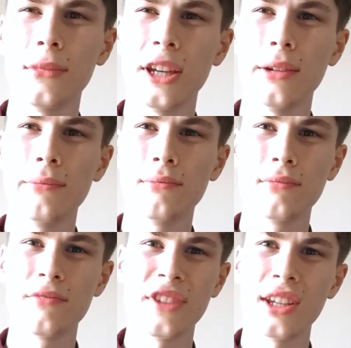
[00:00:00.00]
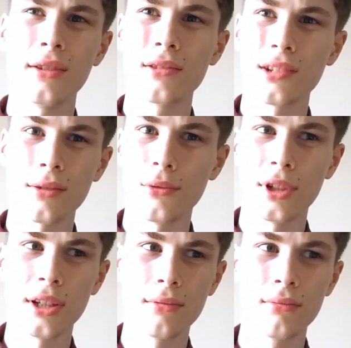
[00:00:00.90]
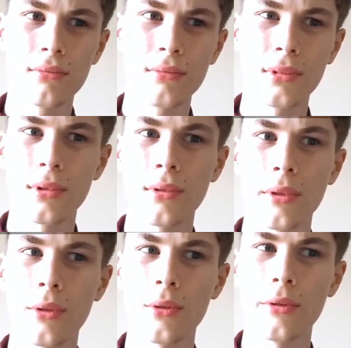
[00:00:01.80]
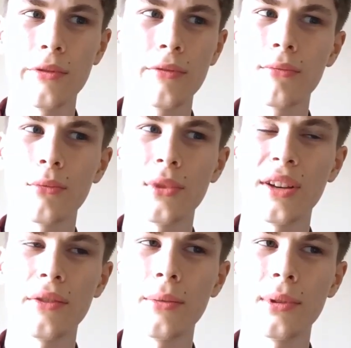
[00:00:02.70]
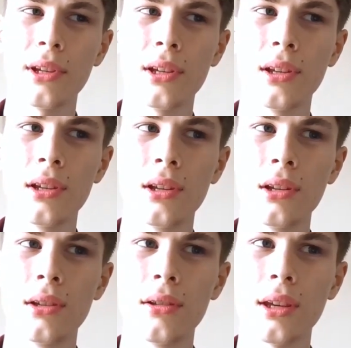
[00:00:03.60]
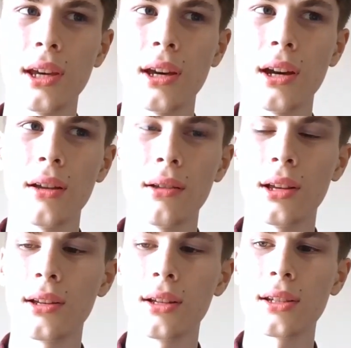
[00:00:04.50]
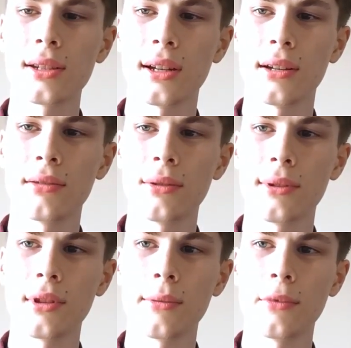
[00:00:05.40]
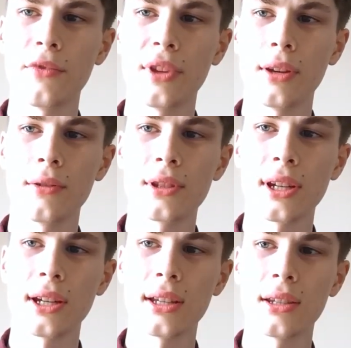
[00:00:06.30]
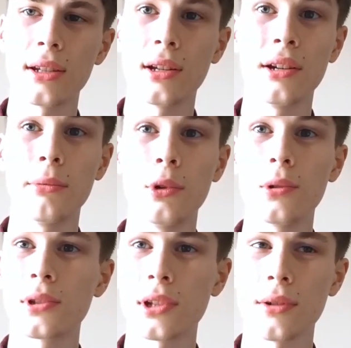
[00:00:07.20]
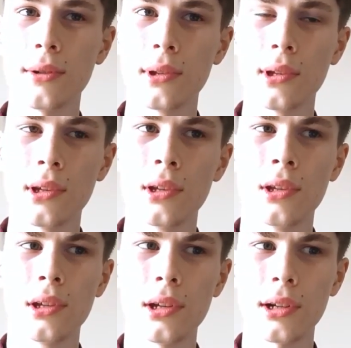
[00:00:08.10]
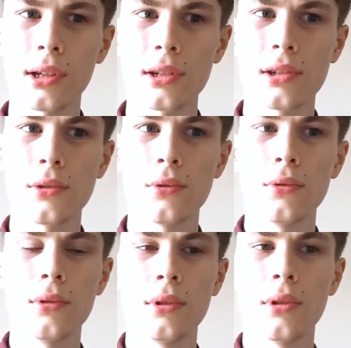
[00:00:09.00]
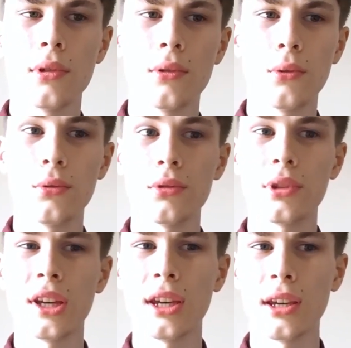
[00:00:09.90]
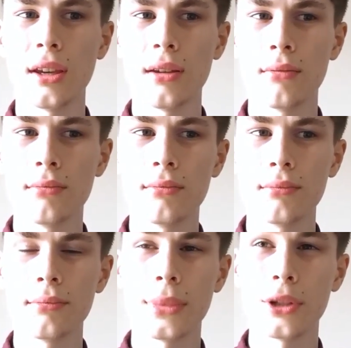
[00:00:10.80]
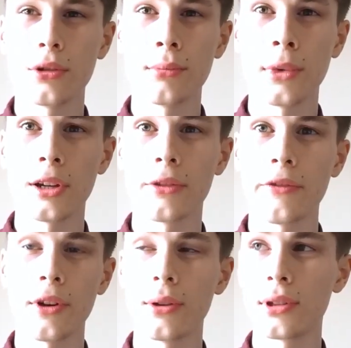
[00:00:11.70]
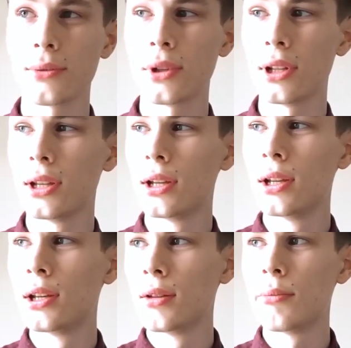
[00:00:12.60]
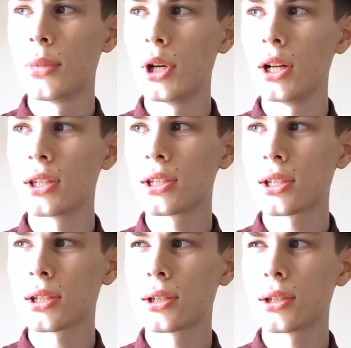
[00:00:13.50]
yeah, videos, don't know why, or whatever, but yeah, I'm going to start doing a lot more videos, and also I'm going to soon order a binaural microphone as well, but